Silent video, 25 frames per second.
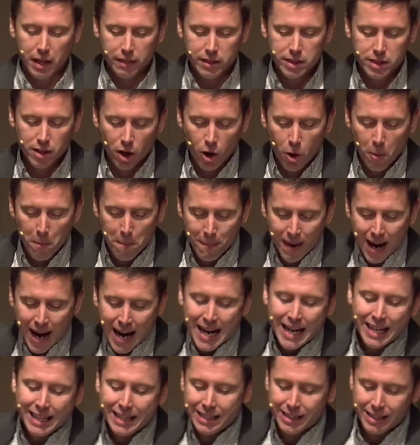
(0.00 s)
the
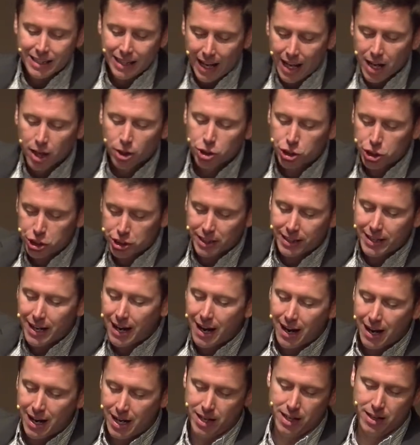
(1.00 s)
Almighty El
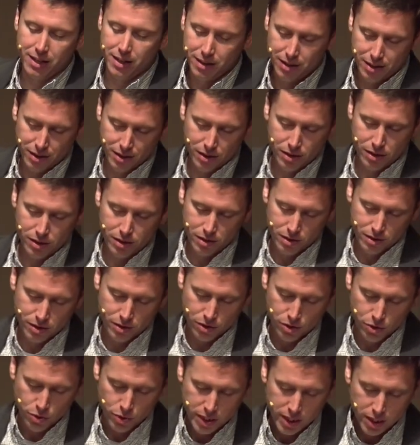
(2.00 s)
Shaddai.
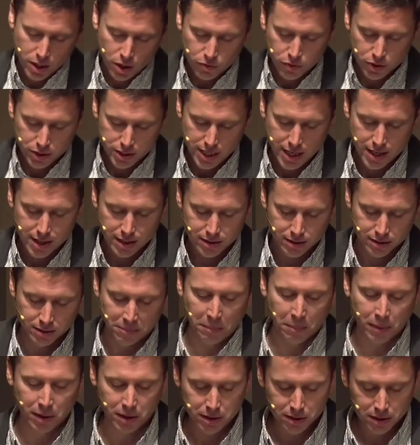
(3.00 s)
Who can overtake him?